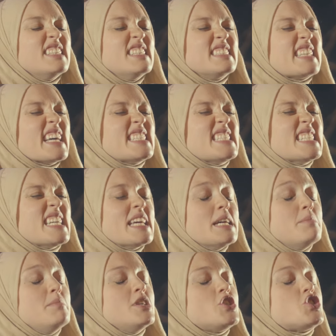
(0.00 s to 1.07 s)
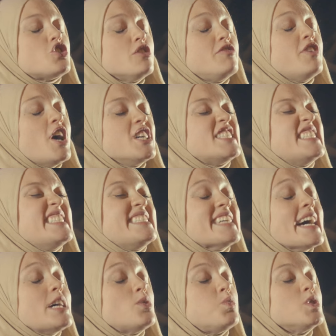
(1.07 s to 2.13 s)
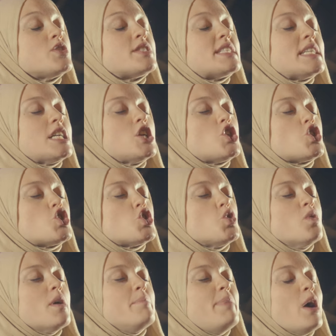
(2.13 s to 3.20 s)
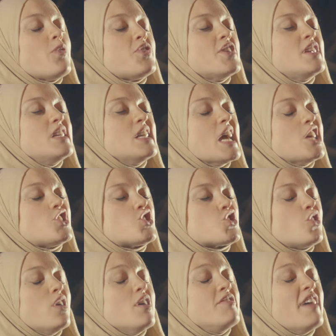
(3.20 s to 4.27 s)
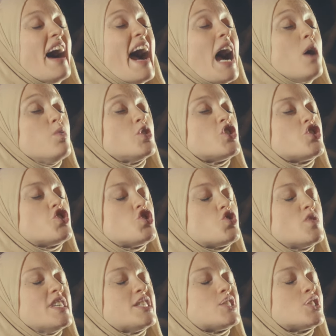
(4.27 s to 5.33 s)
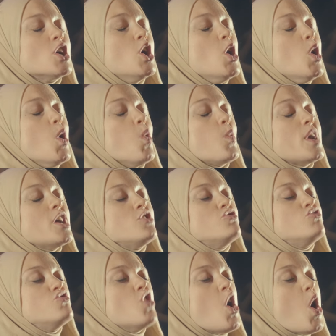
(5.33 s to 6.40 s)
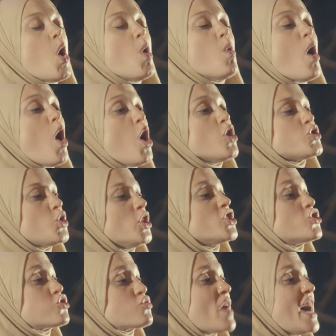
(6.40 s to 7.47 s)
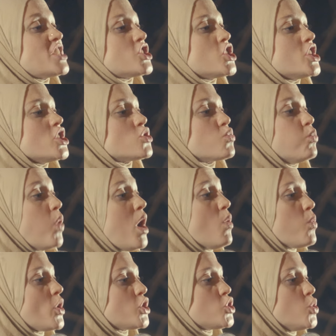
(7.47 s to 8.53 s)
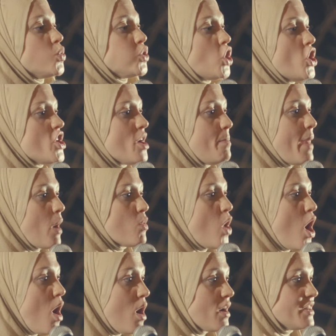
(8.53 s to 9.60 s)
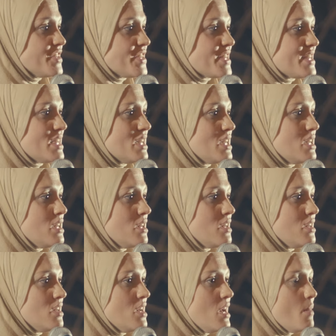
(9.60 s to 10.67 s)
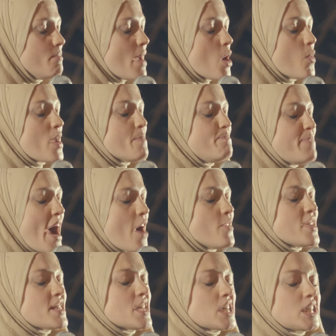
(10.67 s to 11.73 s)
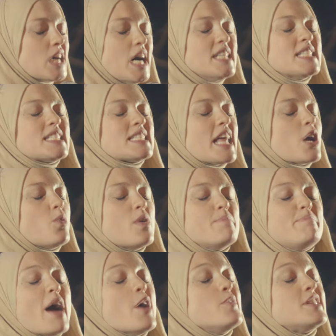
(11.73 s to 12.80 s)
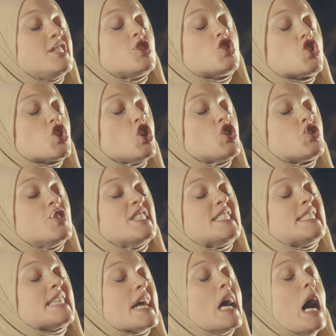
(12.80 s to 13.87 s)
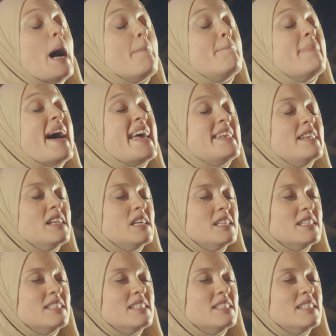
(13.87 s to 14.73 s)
that the image of our dead will teach you about the nature of our streets. We know all your tragedies. What will you learn about ours? May we bury the guns like we bury the children. Say amen.